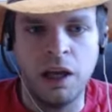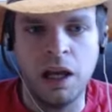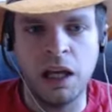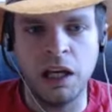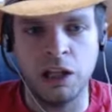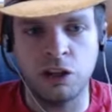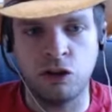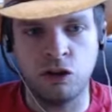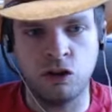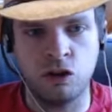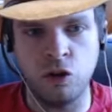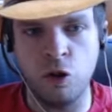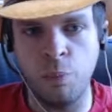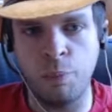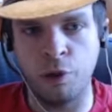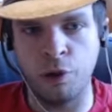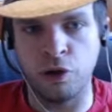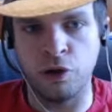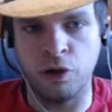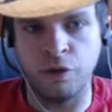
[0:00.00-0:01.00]
And it's
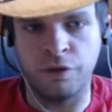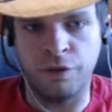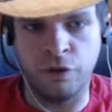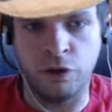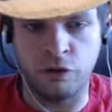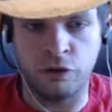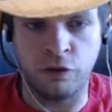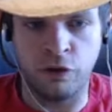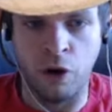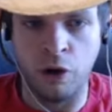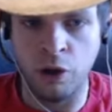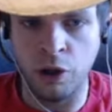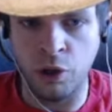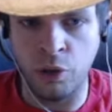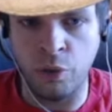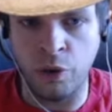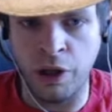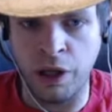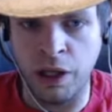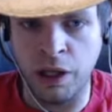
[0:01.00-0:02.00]
super good for
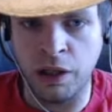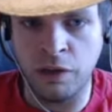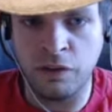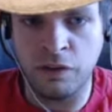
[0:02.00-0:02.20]
soloing